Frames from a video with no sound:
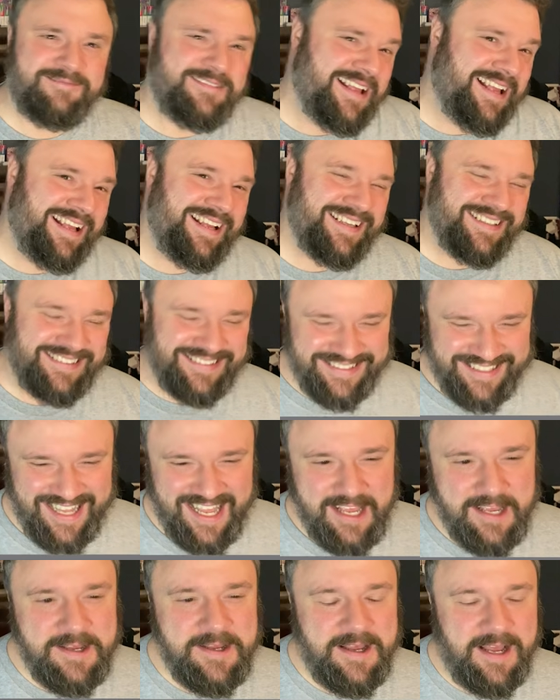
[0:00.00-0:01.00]
Yeah.
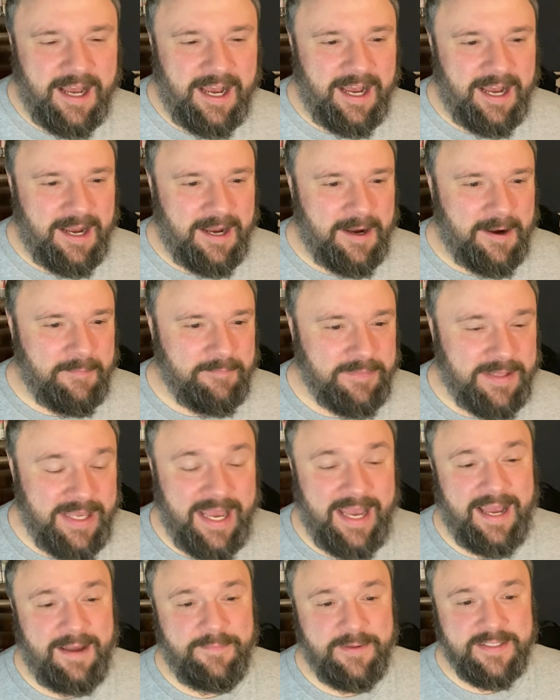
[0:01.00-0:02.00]

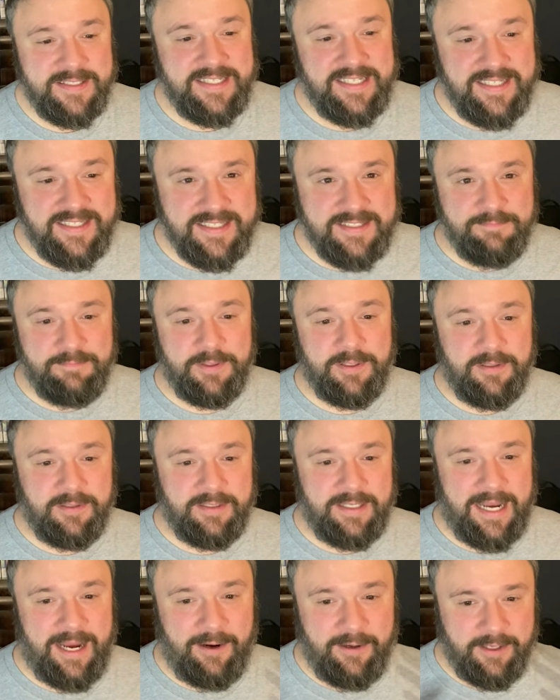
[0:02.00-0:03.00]
I've been seeing this build
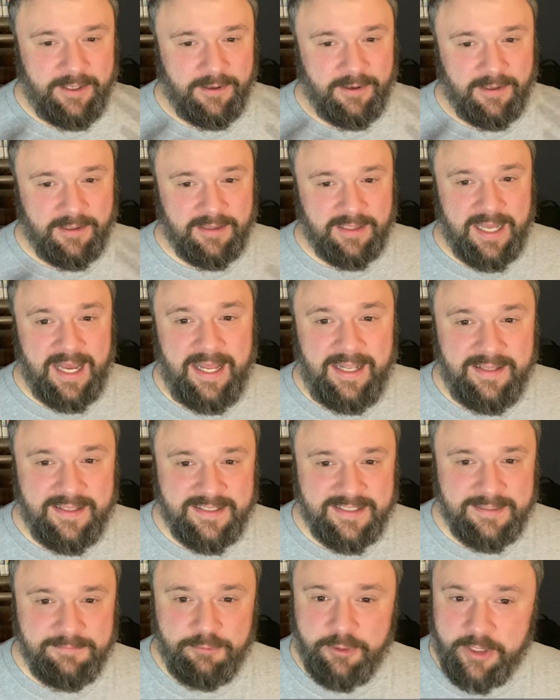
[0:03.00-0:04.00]
out here a lot. This
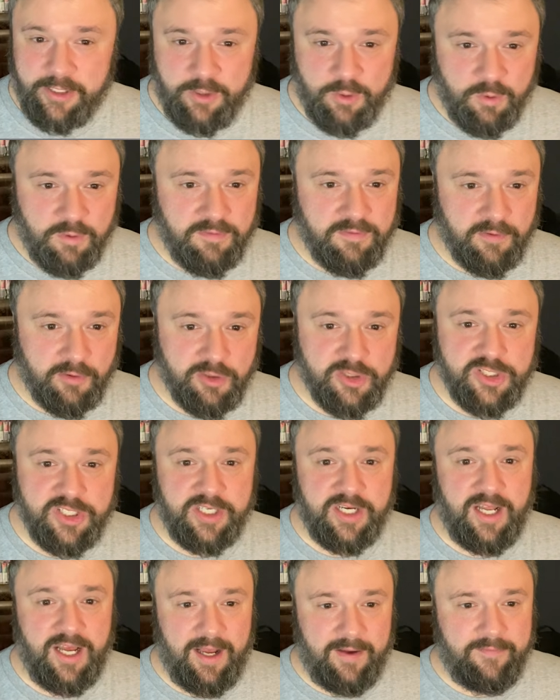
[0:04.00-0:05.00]
is a pretty cool
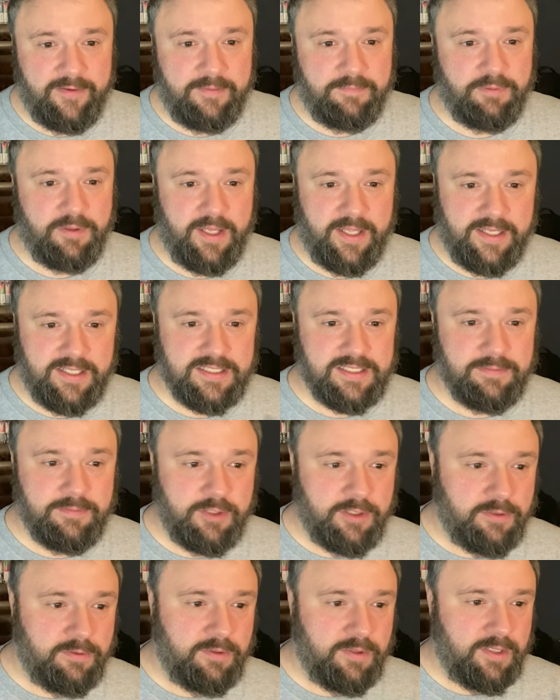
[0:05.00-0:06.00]
version of it, playing some
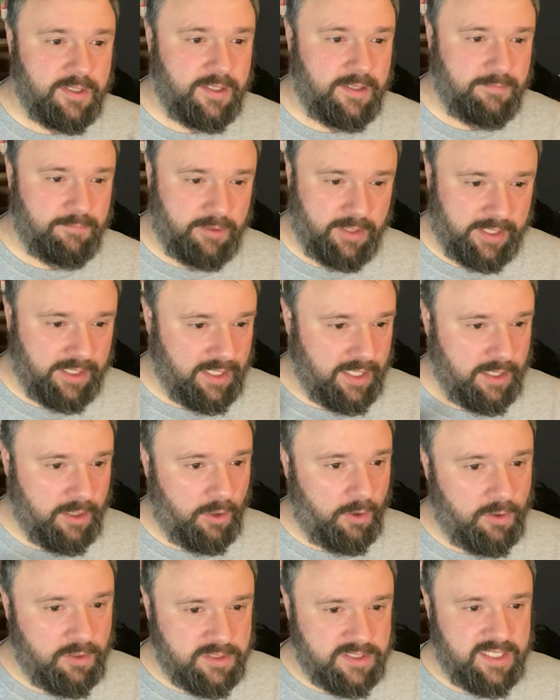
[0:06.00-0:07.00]
new, playing a lot of
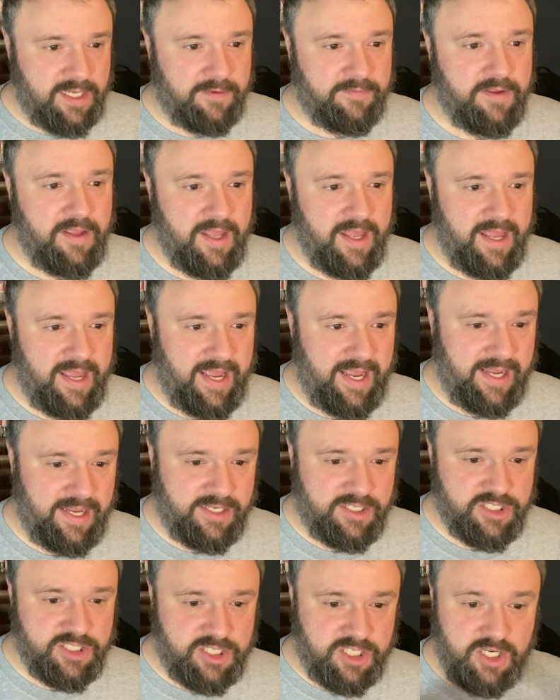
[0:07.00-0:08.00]
old stuff, and
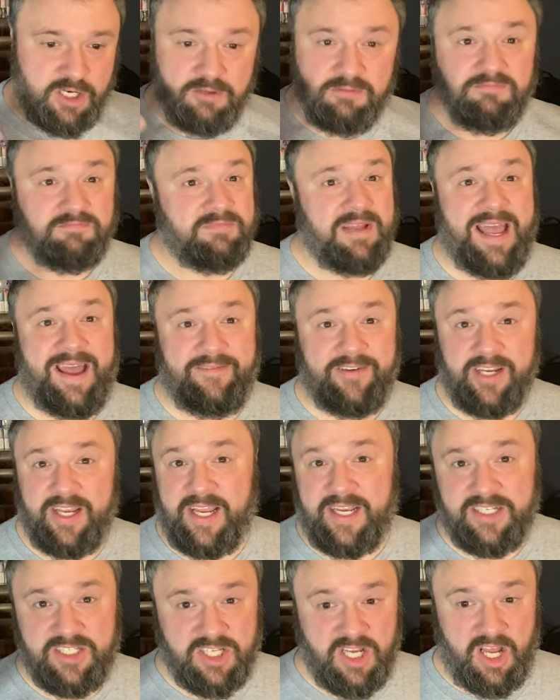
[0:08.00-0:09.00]
just, having
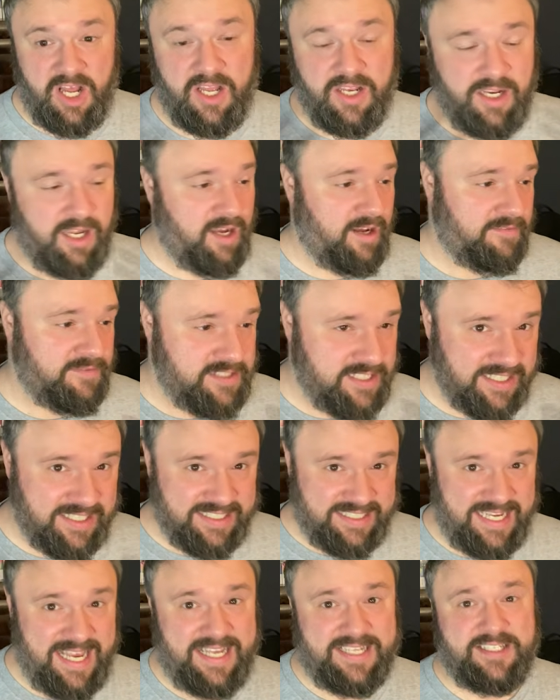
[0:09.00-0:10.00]
a ton of
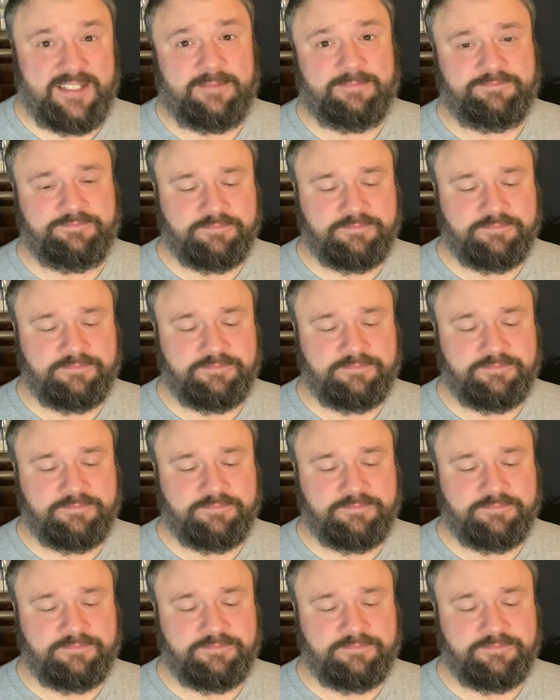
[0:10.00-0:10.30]
success.